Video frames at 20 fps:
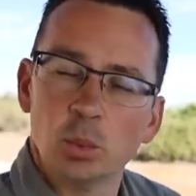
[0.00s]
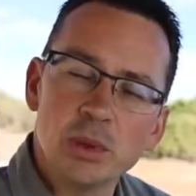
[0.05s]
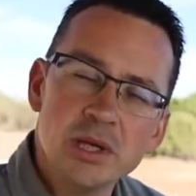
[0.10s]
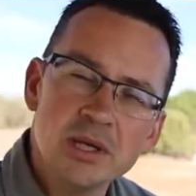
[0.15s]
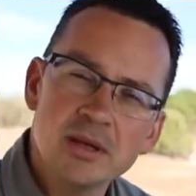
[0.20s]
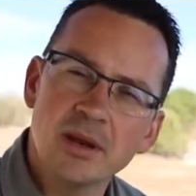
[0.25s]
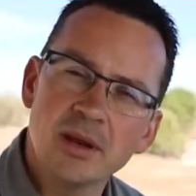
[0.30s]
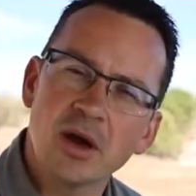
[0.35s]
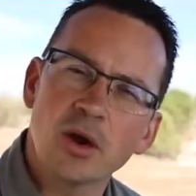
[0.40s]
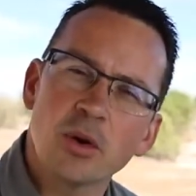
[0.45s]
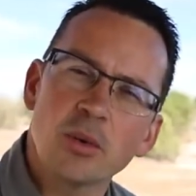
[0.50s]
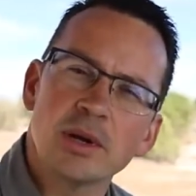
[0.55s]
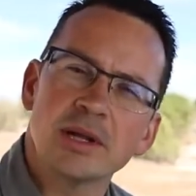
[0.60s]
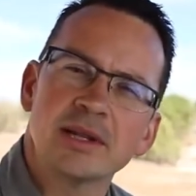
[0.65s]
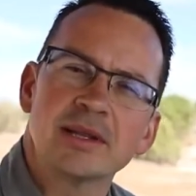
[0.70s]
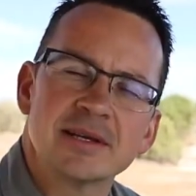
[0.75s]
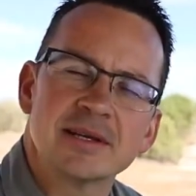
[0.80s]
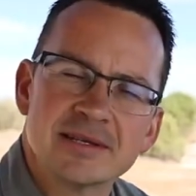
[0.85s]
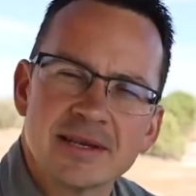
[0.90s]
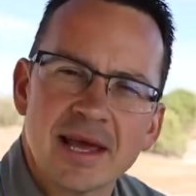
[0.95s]
We know
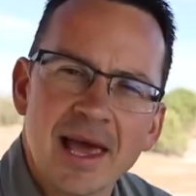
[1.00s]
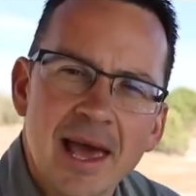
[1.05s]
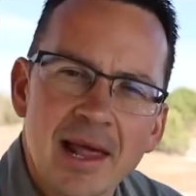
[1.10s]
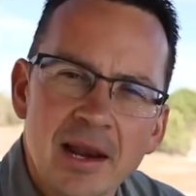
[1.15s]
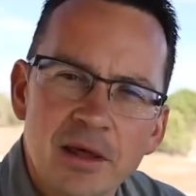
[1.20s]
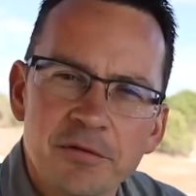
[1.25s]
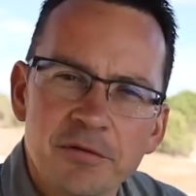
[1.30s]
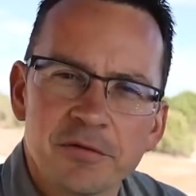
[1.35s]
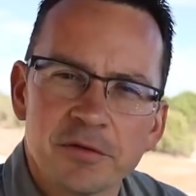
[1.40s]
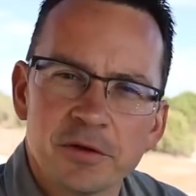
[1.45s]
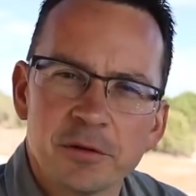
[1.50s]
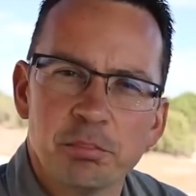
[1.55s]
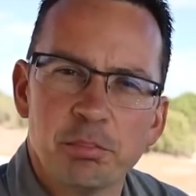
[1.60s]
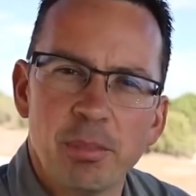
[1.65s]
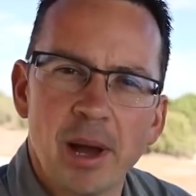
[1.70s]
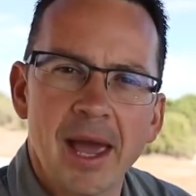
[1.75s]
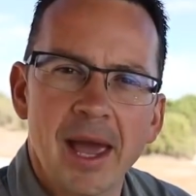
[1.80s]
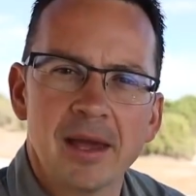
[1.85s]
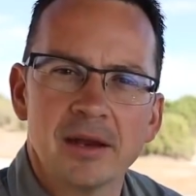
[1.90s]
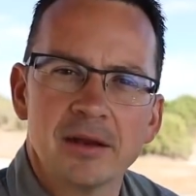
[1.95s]
it as
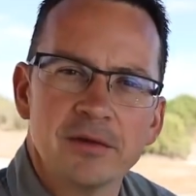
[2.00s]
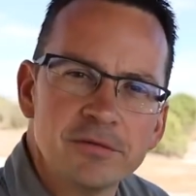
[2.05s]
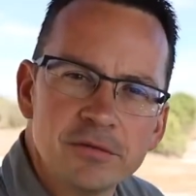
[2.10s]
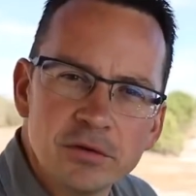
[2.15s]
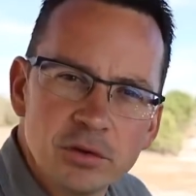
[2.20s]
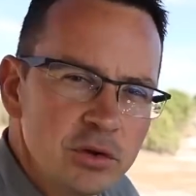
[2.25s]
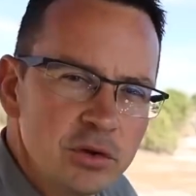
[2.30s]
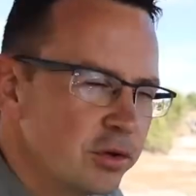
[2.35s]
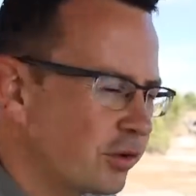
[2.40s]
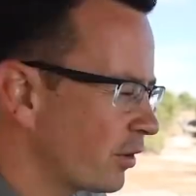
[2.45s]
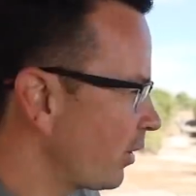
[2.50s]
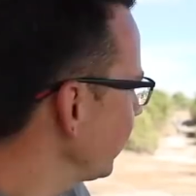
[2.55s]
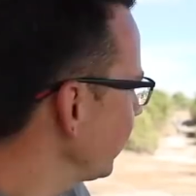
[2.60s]
Elephant Bay, and if you look